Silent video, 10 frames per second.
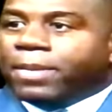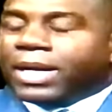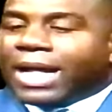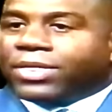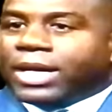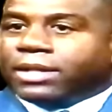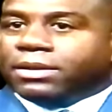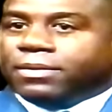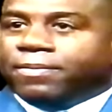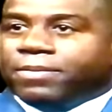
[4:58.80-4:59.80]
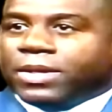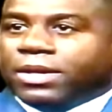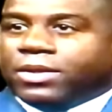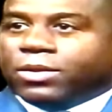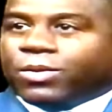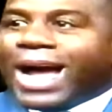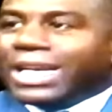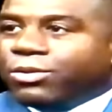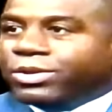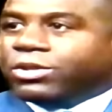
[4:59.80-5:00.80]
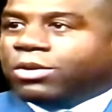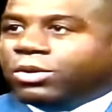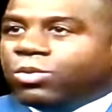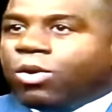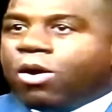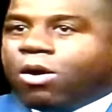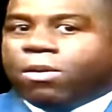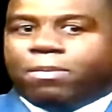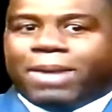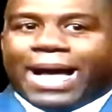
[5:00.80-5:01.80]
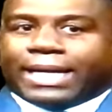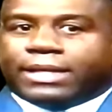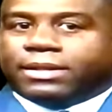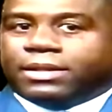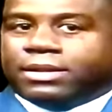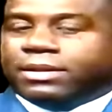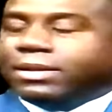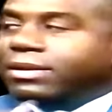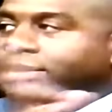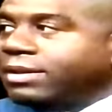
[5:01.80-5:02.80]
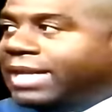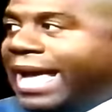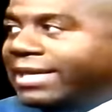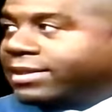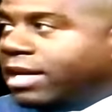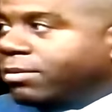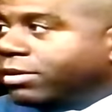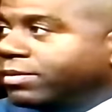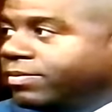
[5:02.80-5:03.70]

but I think the writing was on the wall back last summer.